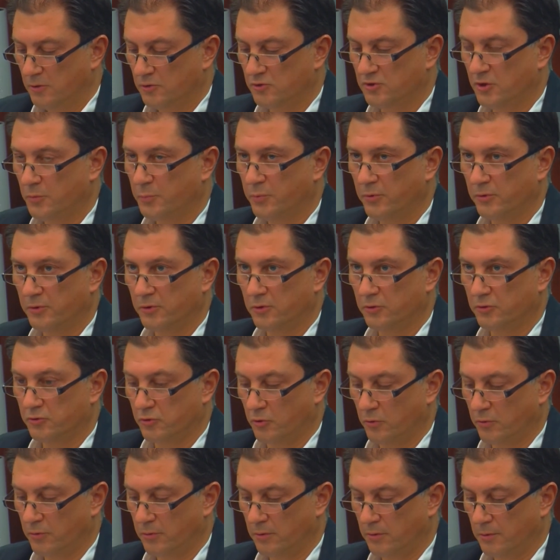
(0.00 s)
Japan
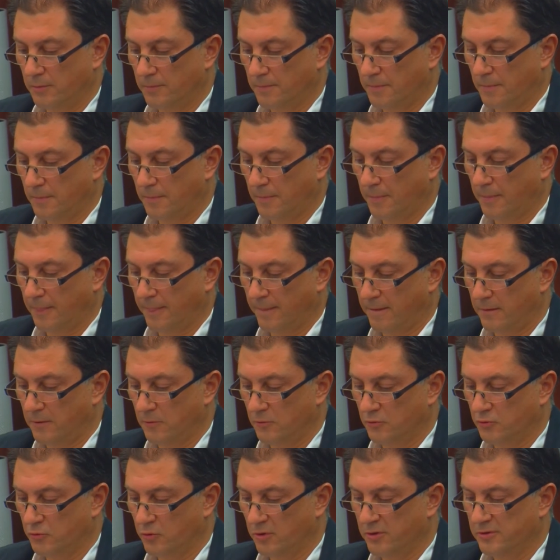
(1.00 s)

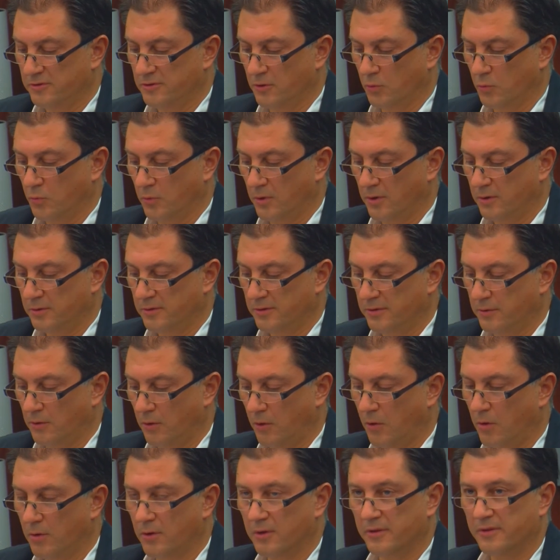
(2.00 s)
enjoys the world's
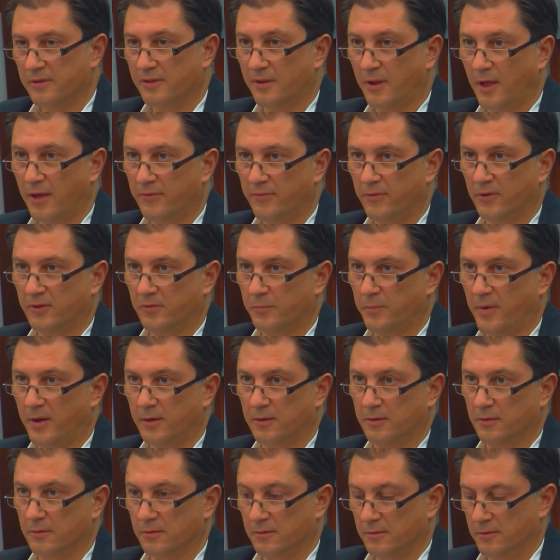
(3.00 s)
longest life
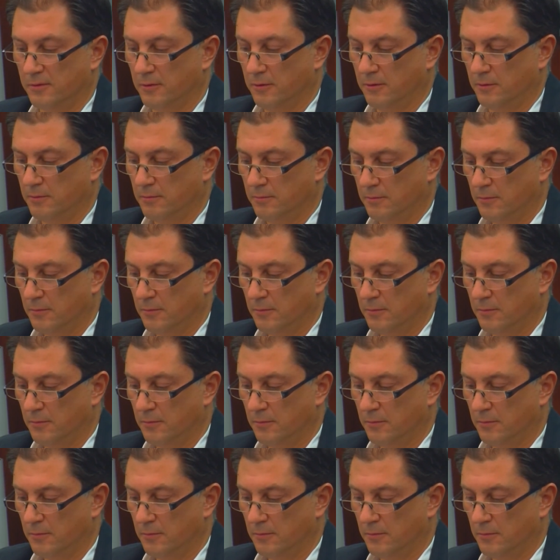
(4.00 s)
expectancy.